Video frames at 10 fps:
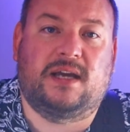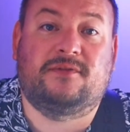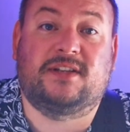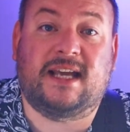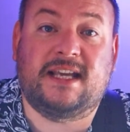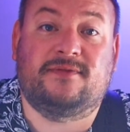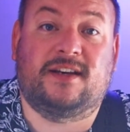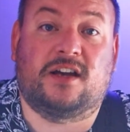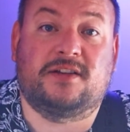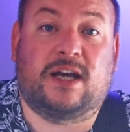If today's
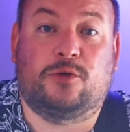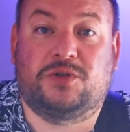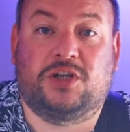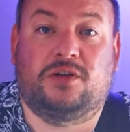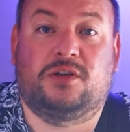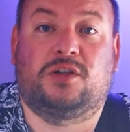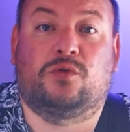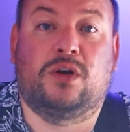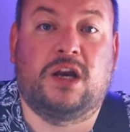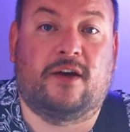video has helped you,
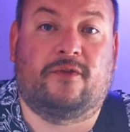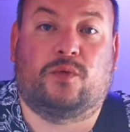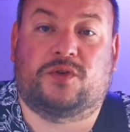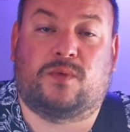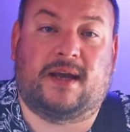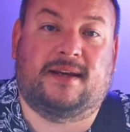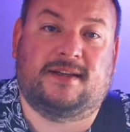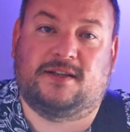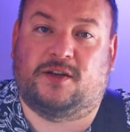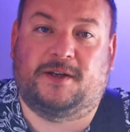you'll love what's waiting
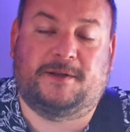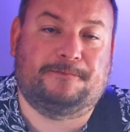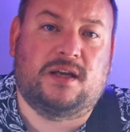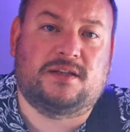inside.